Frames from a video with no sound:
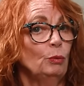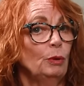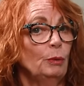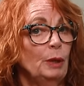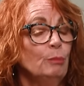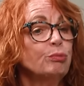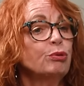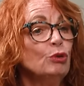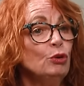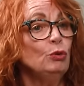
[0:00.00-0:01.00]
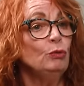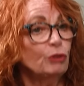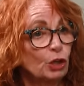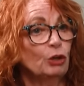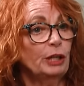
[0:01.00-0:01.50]
improve
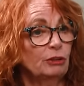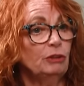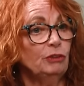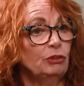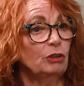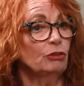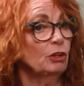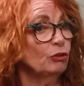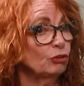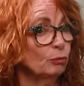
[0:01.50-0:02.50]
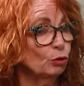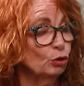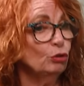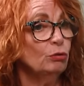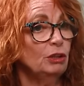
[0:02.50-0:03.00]
the connectivity. So there's some
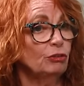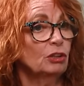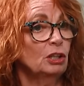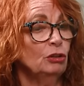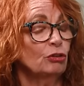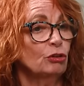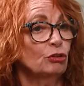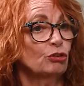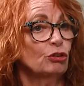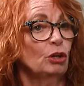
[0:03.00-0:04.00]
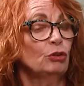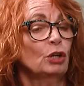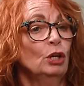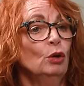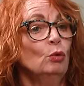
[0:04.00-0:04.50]
good research that shows
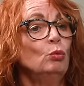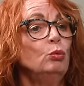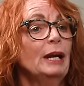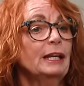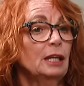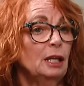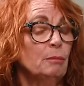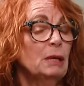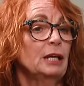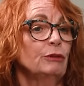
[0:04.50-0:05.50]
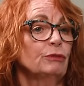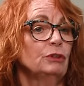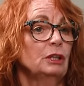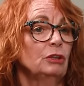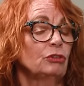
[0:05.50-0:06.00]
regular
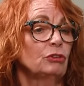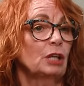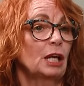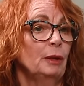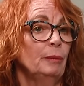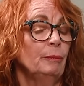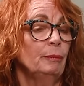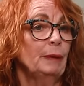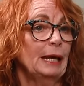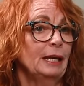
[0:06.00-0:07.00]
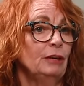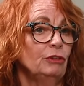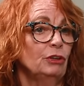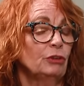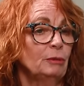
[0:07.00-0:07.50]
mindfulness
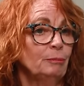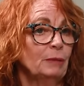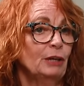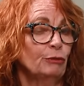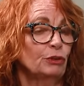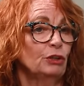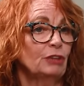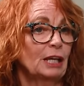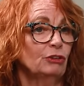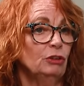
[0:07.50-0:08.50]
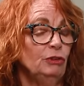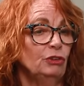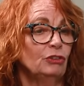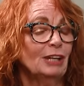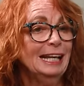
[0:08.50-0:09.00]
behaviors and mindfulness
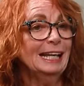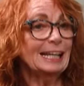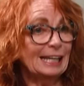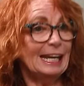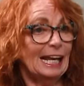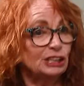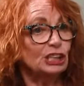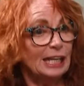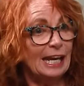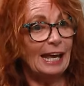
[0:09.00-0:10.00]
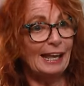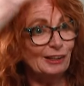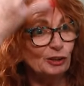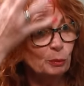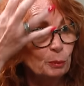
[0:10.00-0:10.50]
activities can actually
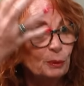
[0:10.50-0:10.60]
help